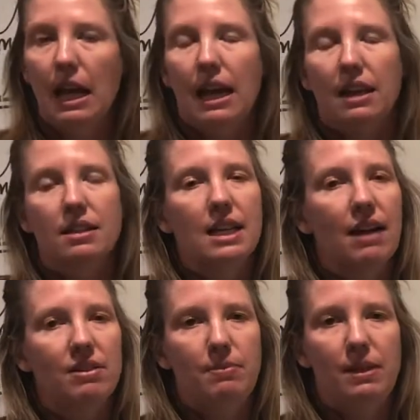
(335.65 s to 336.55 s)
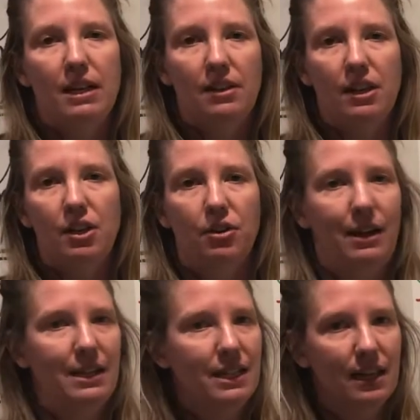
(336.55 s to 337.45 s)
It doesn't have to be anything
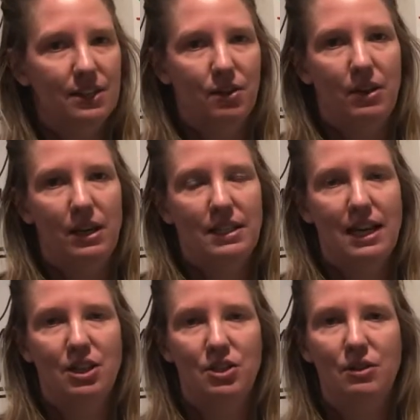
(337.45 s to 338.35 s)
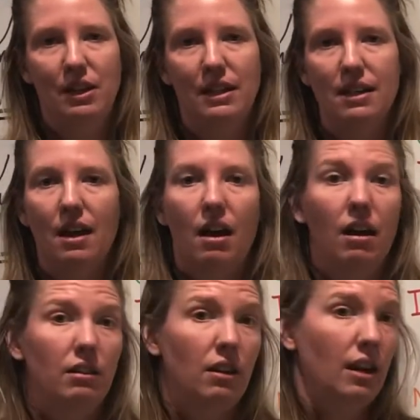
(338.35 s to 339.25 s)
crazy that's going to take students
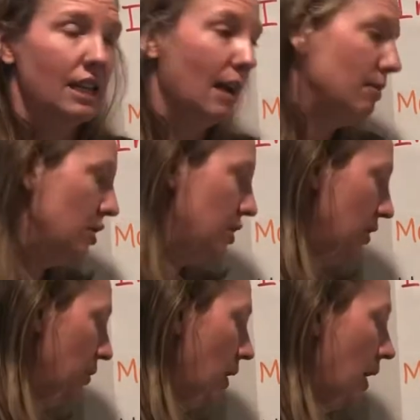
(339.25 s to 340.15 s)
a long time to do,